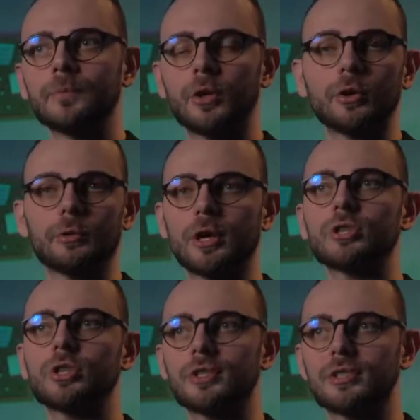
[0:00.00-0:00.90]
The only
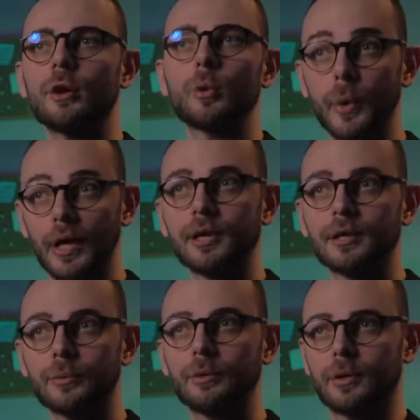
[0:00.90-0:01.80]
question is how quick
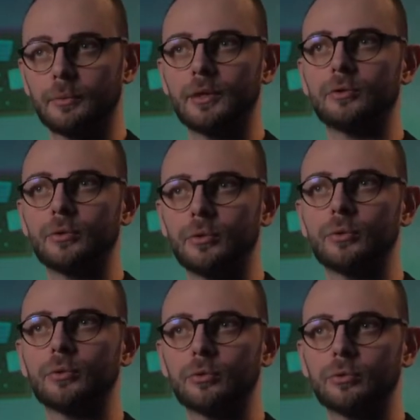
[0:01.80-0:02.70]
we will be
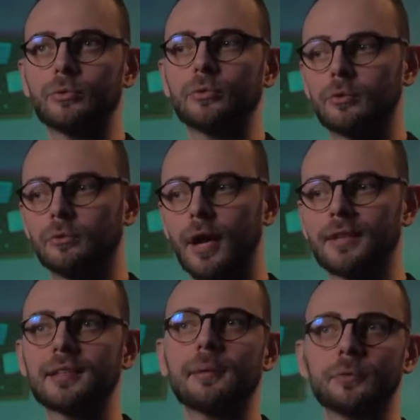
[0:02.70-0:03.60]
to
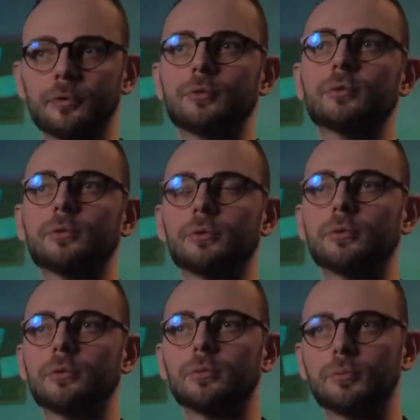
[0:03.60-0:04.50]
rise up to